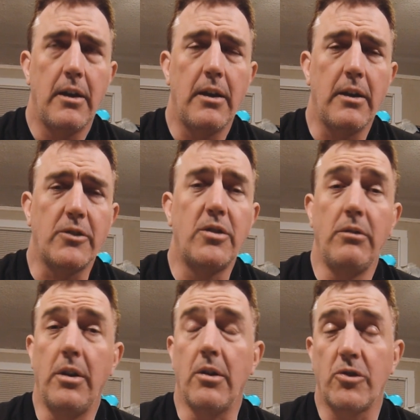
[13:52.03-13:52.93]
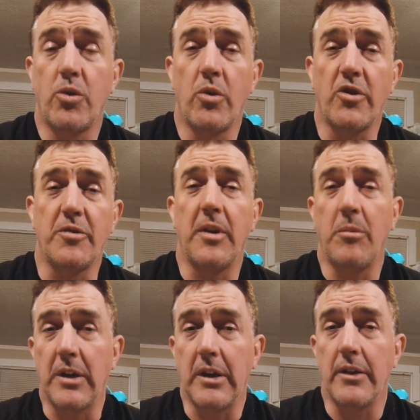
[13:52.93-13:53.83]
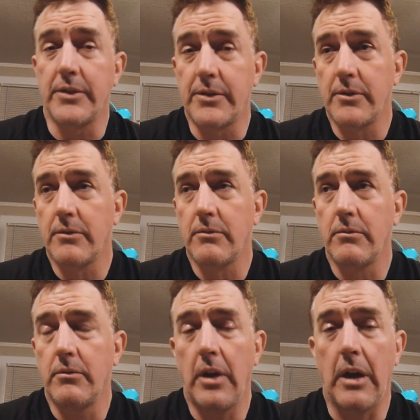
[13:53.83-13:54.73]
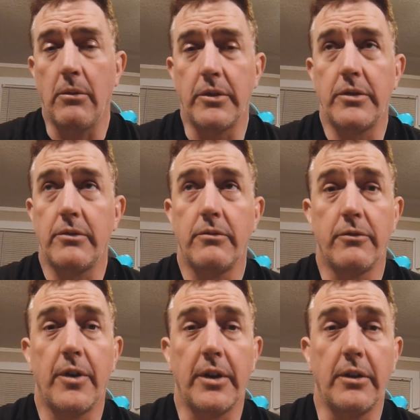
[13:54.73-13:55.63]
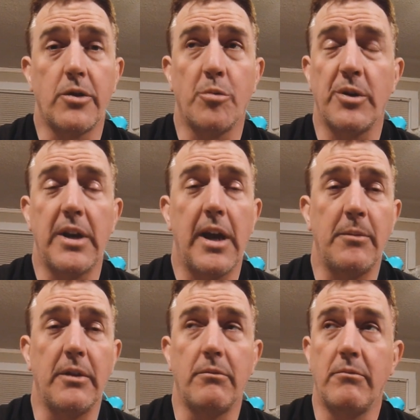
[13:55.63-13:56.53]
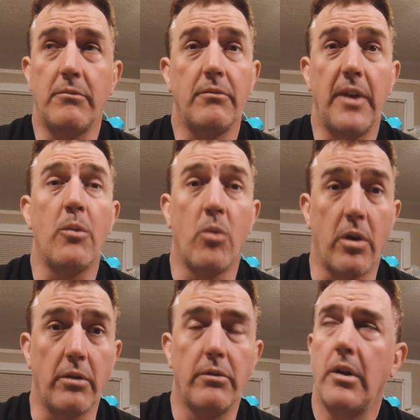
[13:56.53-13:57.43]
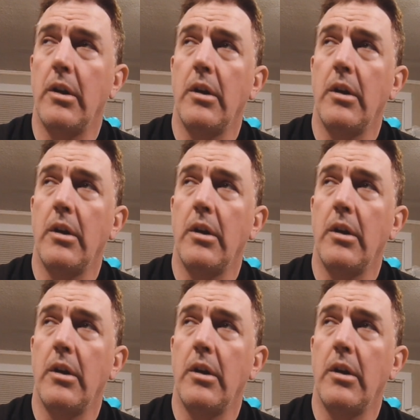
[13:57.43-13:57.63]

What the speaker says: towards me because I was fucking triple tabbed and they weren't.